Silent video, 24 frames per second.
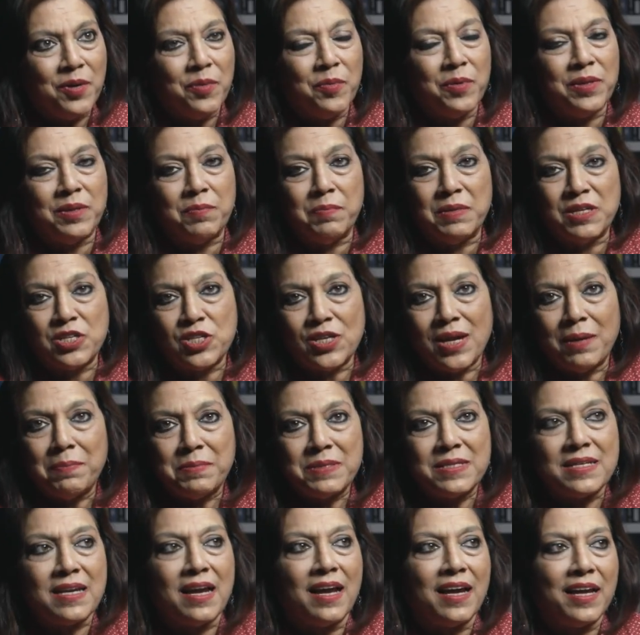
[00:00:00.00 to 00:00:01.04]
with mitch
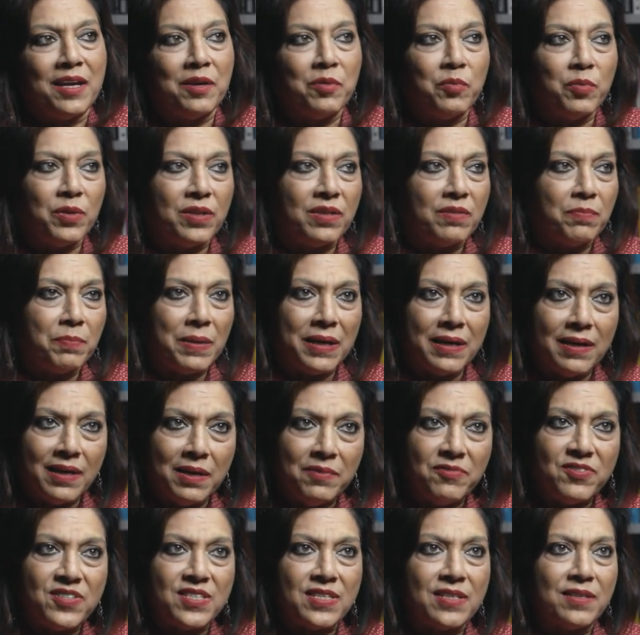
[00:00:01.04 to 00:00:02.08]
epstein with ben
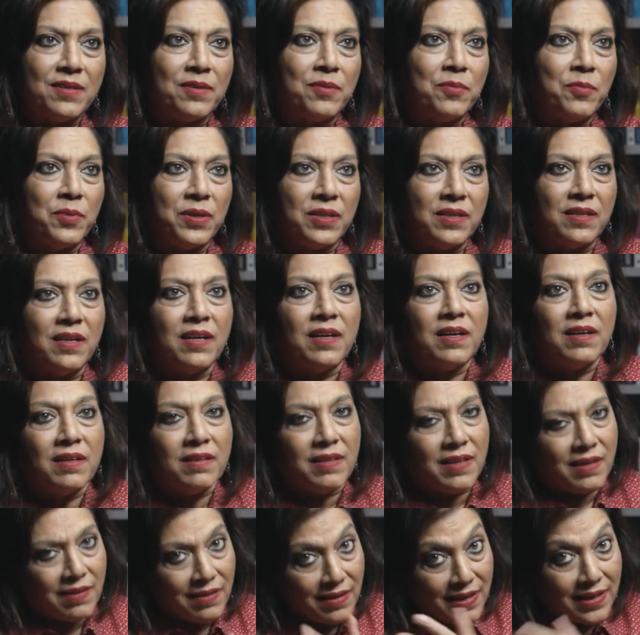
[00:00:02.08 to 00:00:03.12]
lifson with
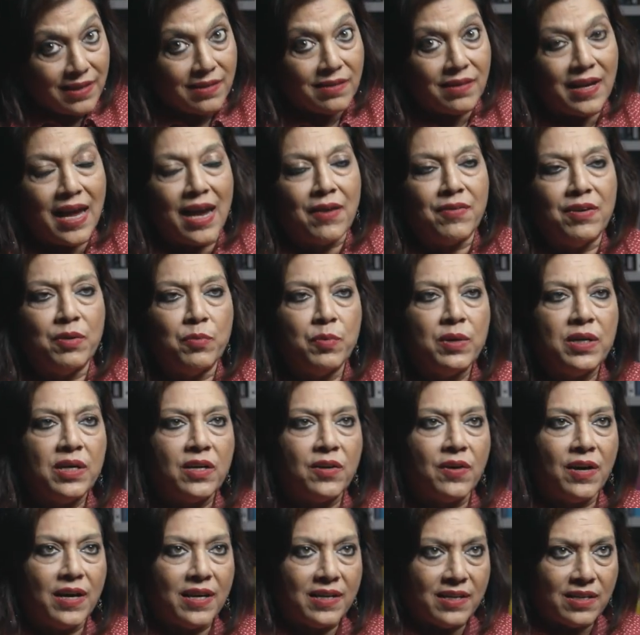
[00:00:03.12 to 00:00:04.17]
then later garry
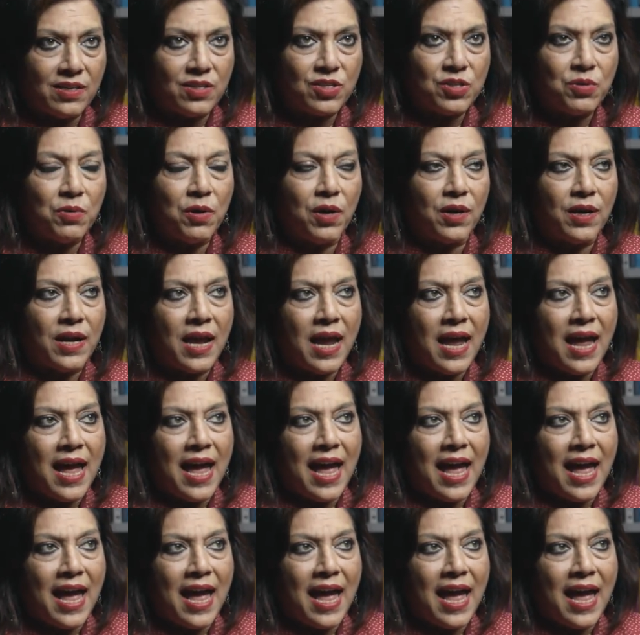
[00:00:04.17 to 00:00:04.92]
winogrand and so on